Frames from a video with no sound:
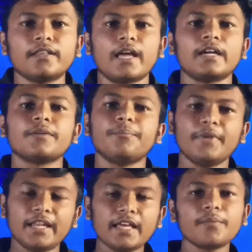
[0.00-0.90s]
that
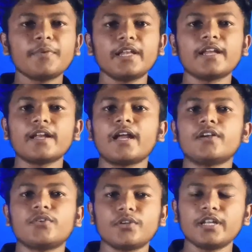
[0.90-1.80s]
million, billion
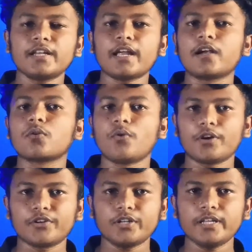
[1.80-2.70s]
and trillion and
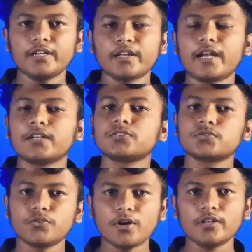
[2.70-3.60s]
quadrillion and
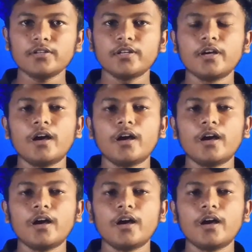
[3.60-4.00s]
so on